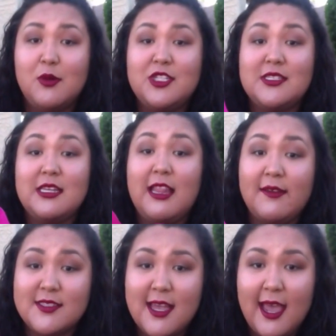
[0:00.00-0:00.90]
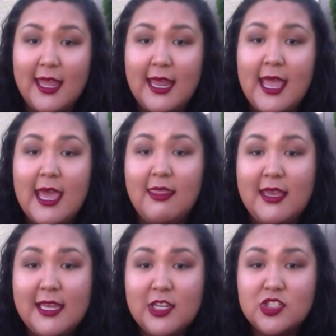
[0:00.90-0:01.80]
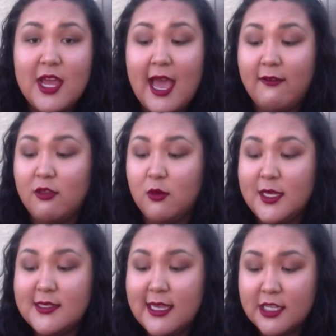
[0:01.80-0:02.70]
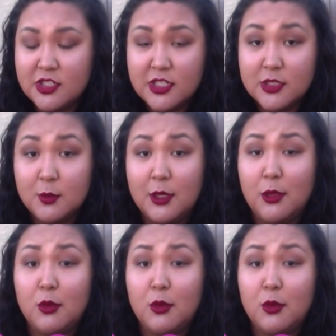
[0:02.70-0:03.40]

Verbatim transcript: which is the left side. And they each have 3 sections with